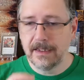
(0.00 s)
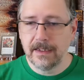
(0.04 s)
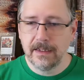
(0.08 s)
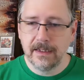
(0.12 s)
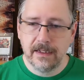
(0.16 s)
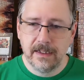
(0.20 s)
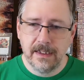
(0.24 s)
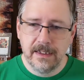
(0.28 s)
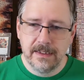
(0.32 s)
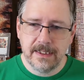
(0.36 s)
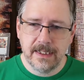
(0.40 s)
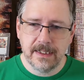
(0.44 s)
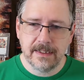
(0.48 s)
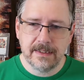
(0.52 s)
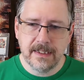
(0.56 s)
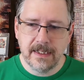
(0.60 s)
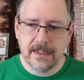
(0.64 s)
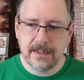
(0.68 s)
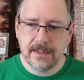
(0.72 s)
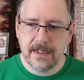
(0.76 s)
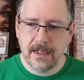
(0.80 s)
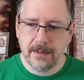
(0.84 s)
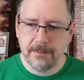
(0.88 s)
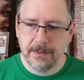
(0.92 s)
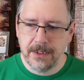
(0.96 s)
he takes that
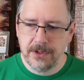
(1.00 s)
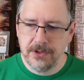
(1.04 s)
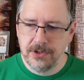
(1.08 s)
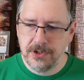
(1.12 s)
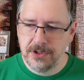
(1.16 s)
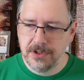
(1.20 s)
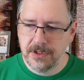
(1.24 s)
damage.